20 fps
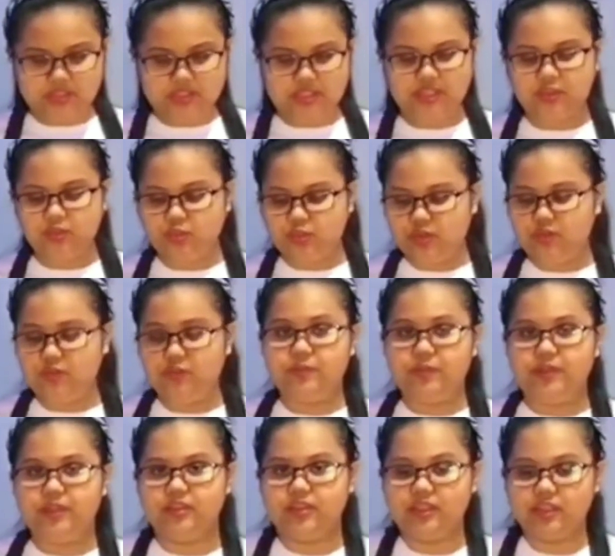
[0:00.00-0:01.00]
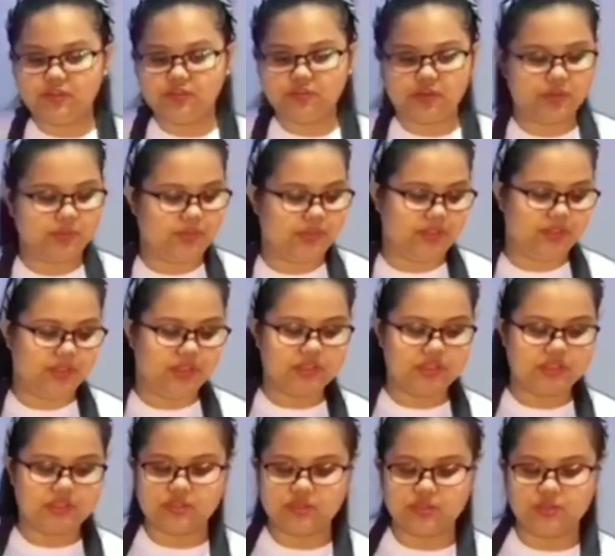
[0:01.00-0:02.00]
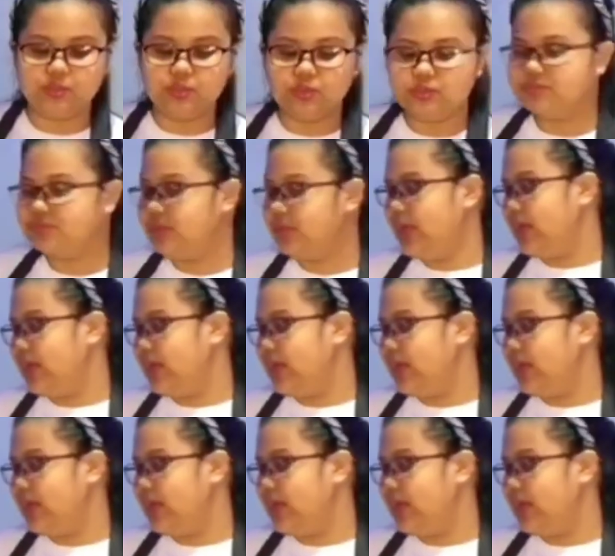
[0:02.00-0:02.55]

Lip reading: second way of plating, of our plating, is to